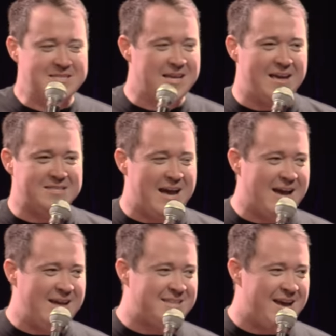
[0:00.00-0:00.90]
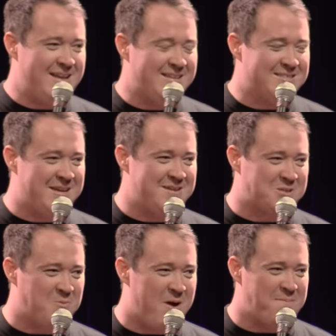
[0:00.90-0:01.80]
Is that guy dead? Is he in
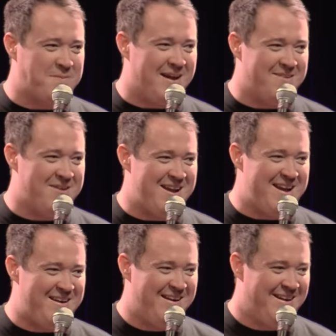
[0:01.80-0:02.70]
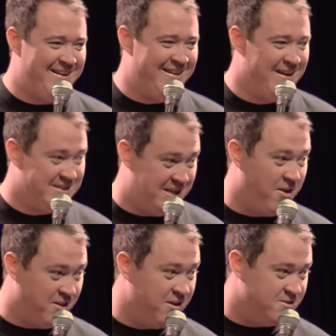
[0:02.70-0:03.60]
a swamp dead right now? Is he
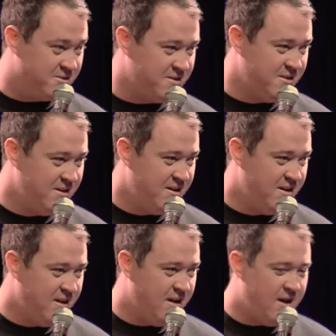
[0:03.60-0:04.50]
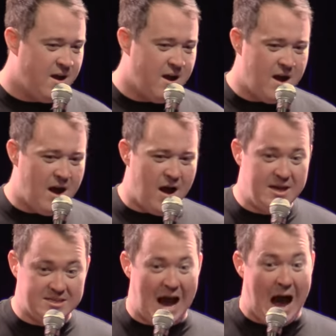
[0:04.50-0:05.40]
on the loose? Yeah,
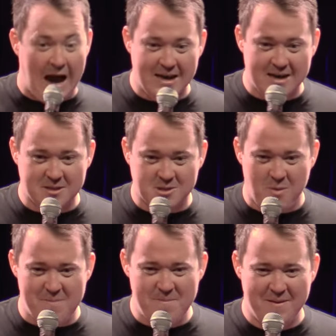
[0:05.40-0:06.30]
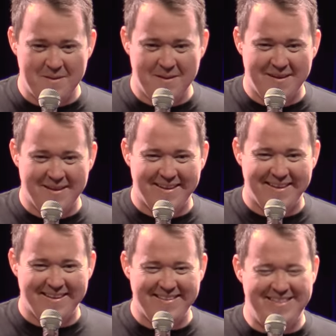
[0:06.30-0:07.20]
he's hiding in the swamp? Yeah.
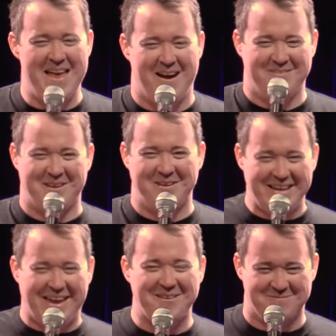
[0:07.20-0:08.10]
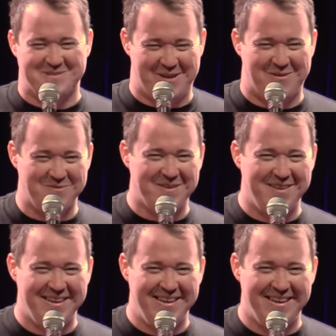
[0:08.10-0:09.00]
No, dude, he killed himself.
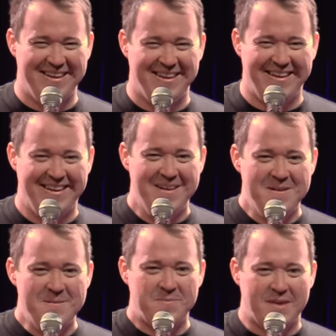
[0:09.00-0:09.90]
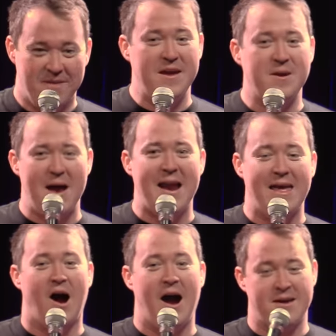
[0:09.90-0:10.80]
If he
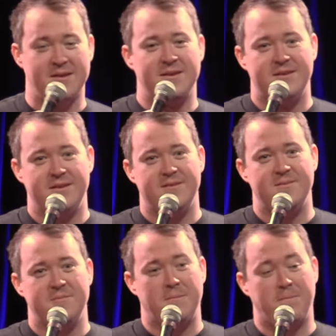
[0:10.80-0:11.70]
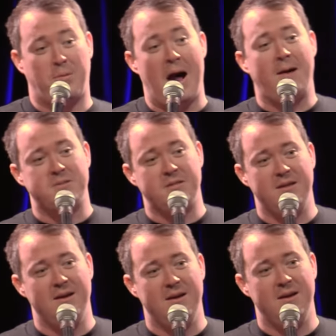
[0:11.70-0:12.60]
went, all right, props.